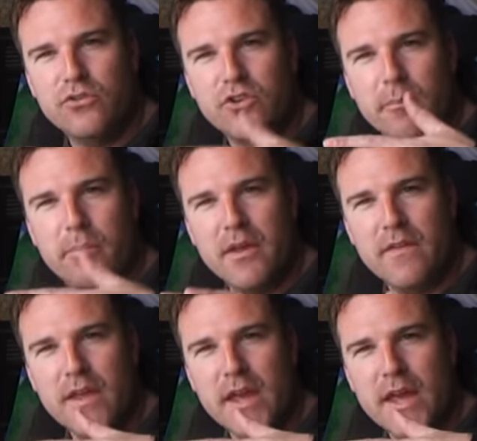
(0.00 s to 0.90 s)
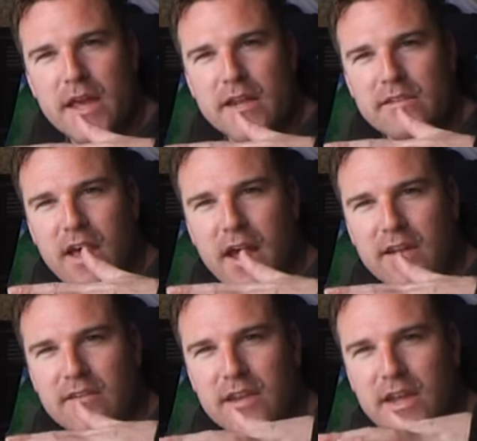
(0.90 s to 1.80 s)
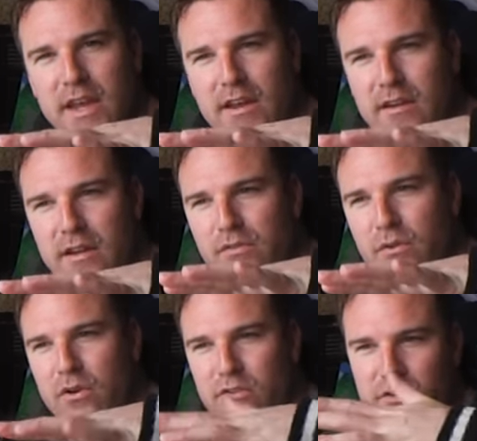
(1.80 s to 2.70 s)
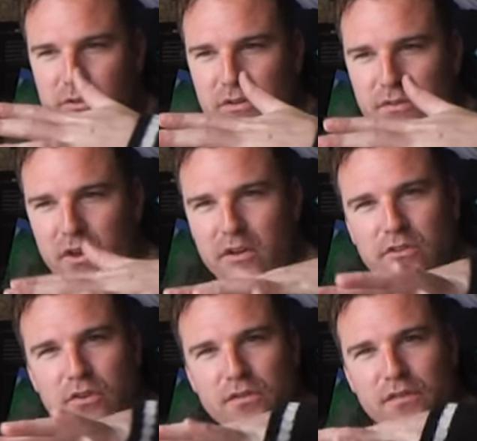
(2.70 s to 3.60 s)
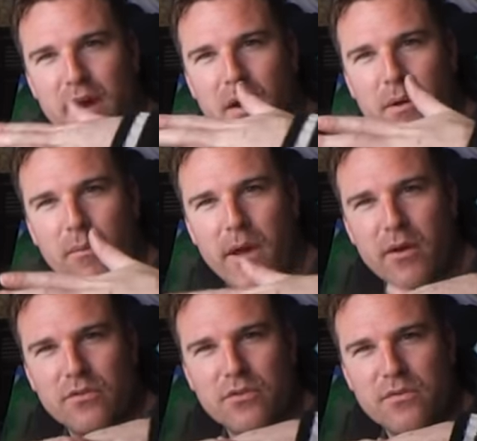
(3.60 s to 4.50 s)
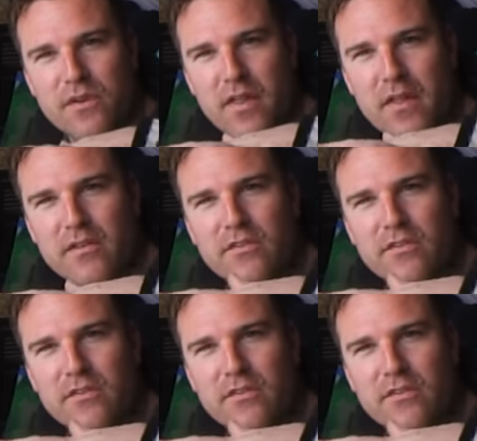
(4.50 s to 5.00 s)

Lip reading: jumpy in the air and it's hard to get it level because it sort of goes too far one way or too far the other.